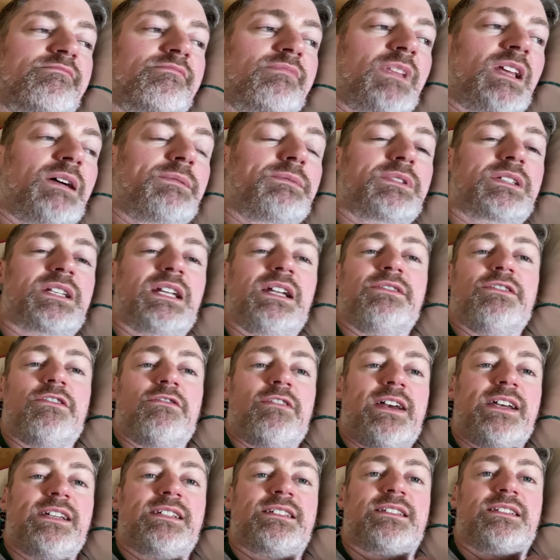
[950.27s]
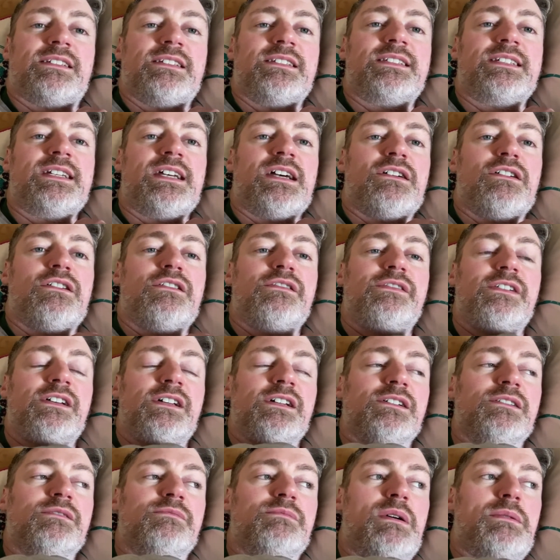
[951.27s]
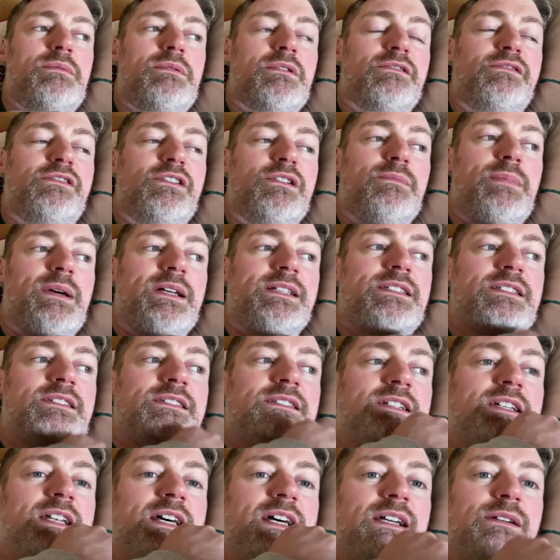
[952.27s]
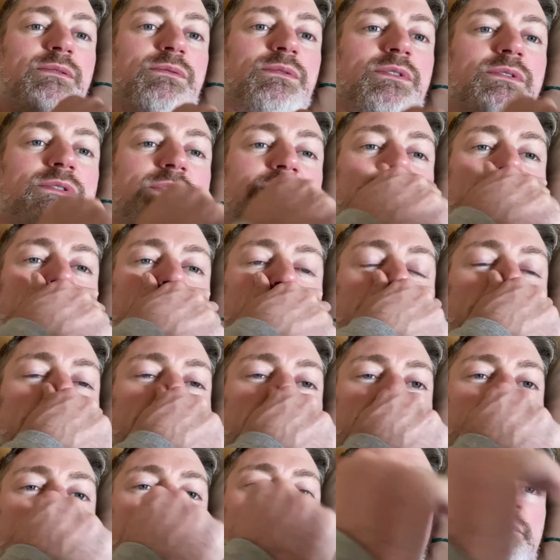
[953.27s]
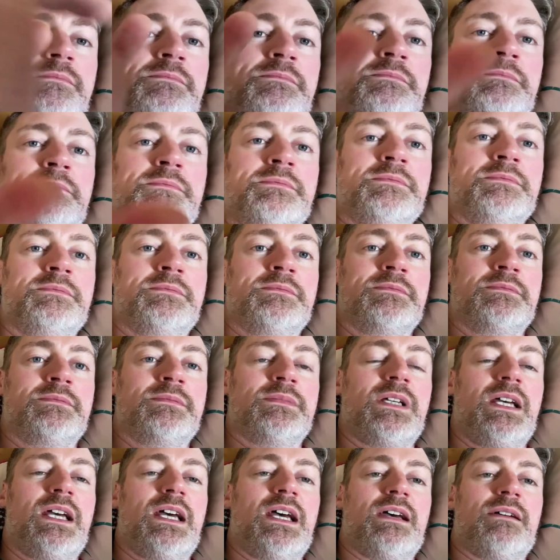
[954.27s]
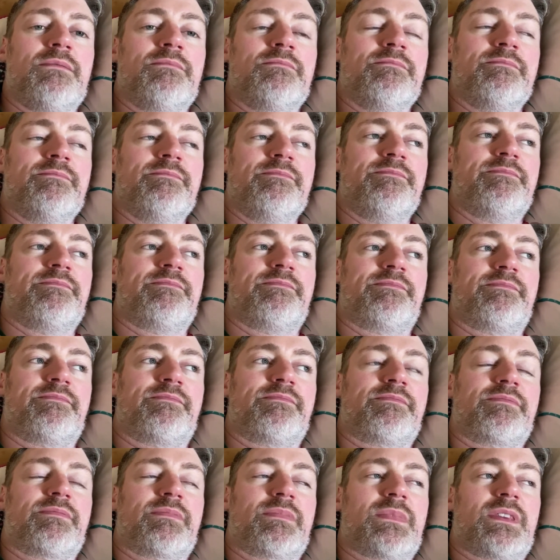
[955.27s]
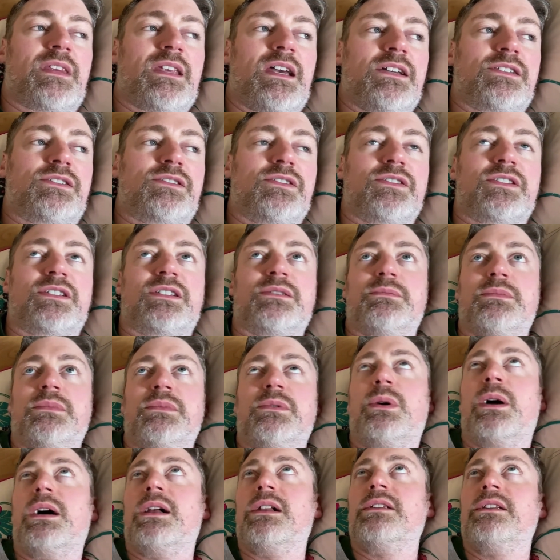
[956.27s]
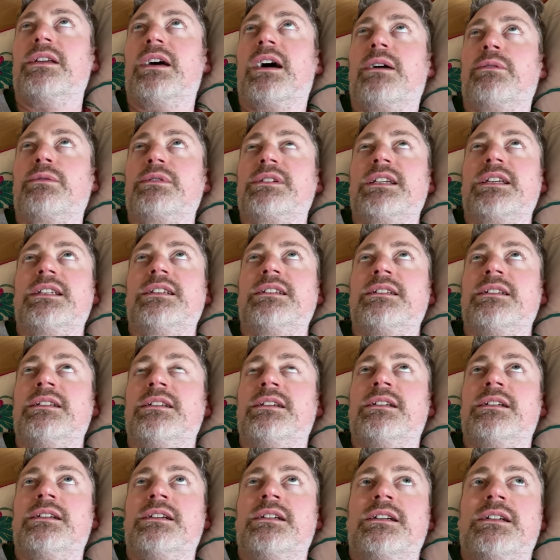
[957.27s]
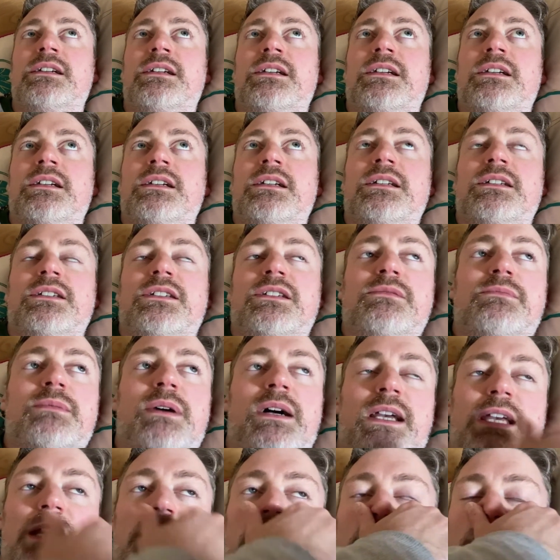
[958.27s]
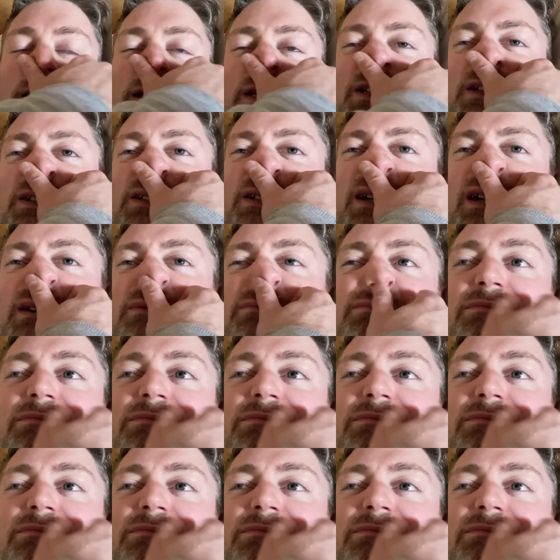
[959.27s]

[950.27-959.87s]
just gonna have a rest and see how I feel. Maybe I'll feel better tonight. We'll see. I saw I was in supermarket earlier and I